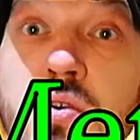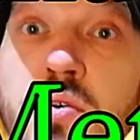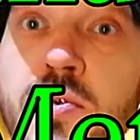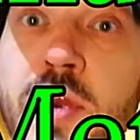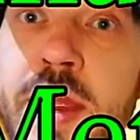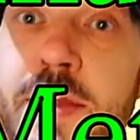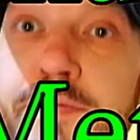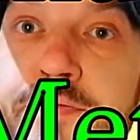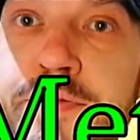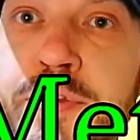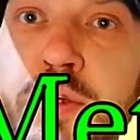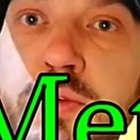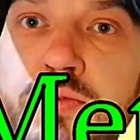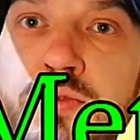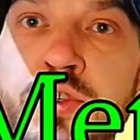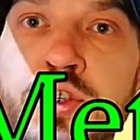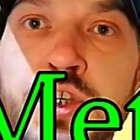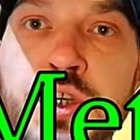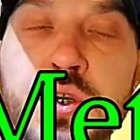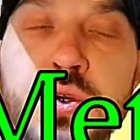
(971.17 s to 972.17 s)
grapefruit
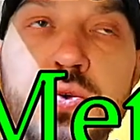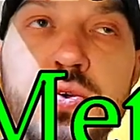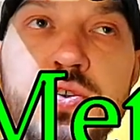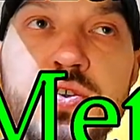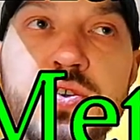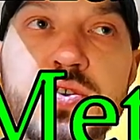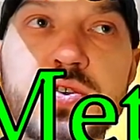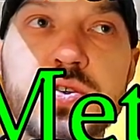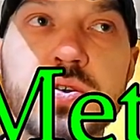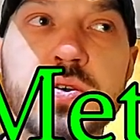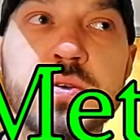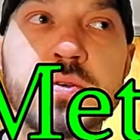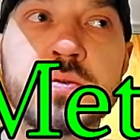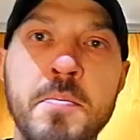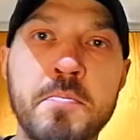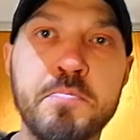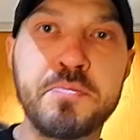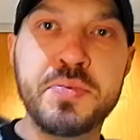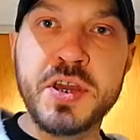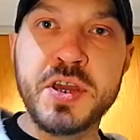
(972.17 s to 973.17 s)
juice,
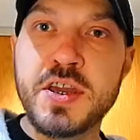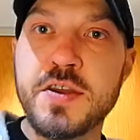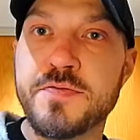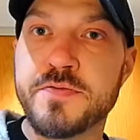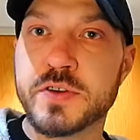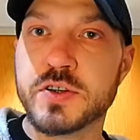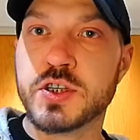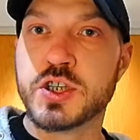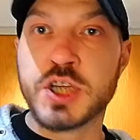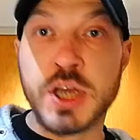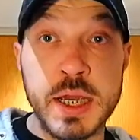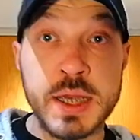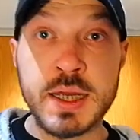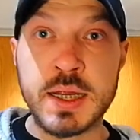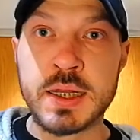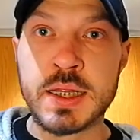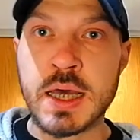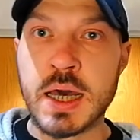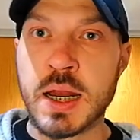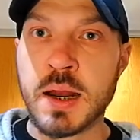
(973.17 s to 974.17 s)
beef and
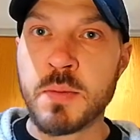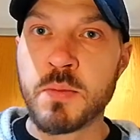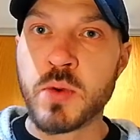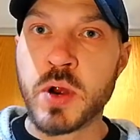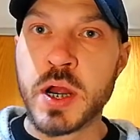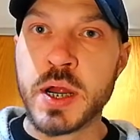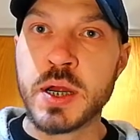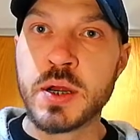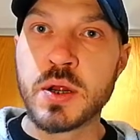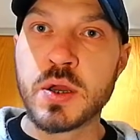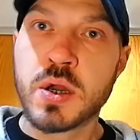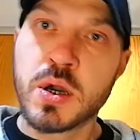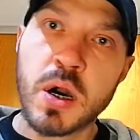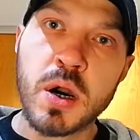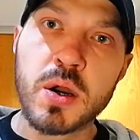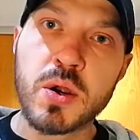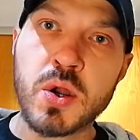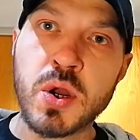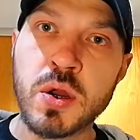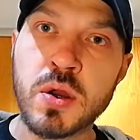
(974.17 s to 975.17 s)
chicken that I'm ready to
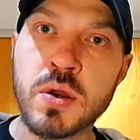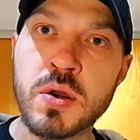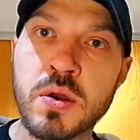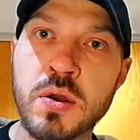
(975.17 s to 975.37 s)
cook.